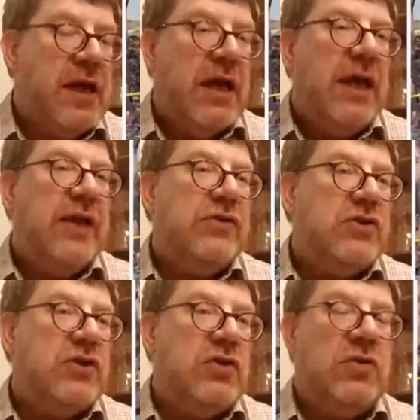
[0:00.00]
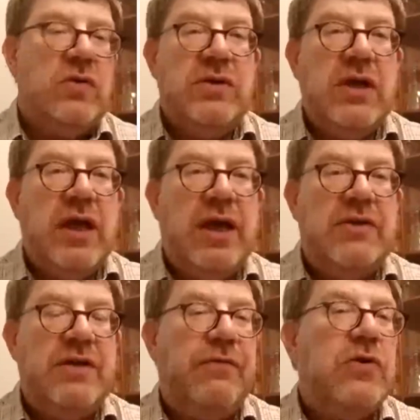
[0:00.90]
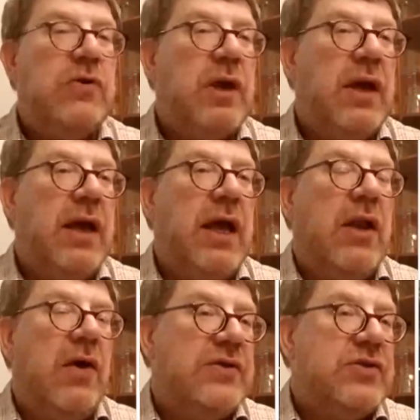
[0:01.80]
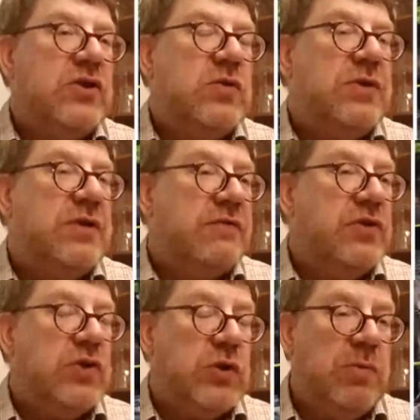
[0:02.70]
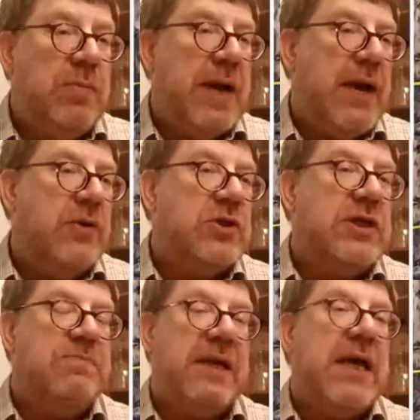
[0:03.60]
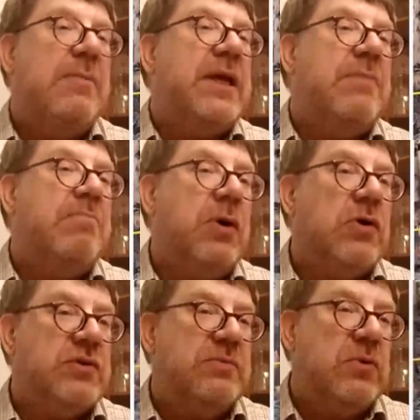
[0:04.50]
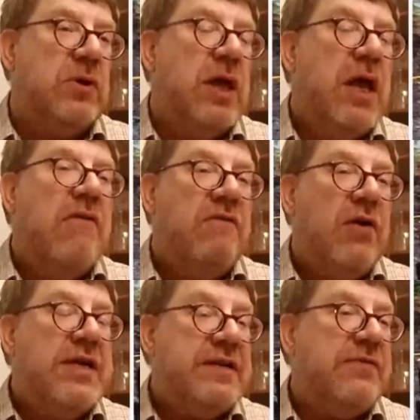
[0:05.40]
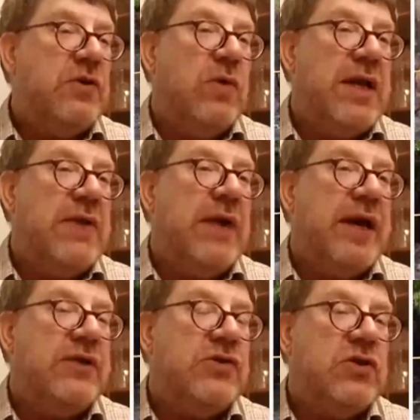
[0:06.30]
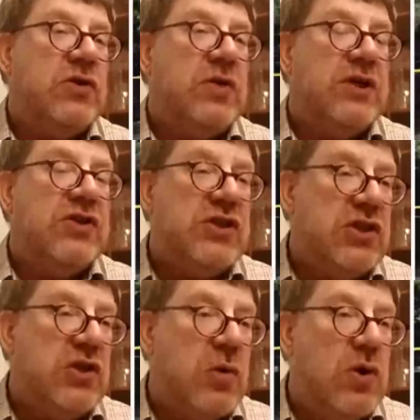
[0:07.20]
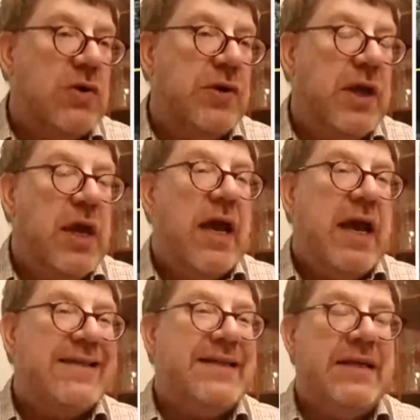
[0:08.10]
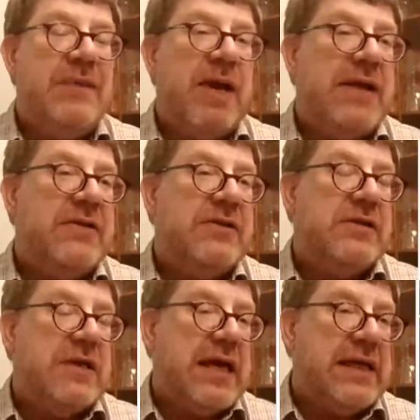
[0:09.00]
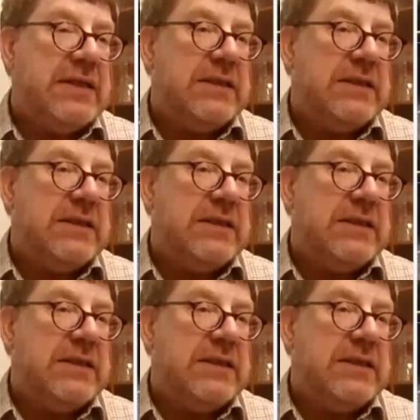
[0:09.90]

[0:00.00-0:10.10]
into different alliances with different superpowers. It's becoming impossible, very difficult anyway, to continue on as an independent state.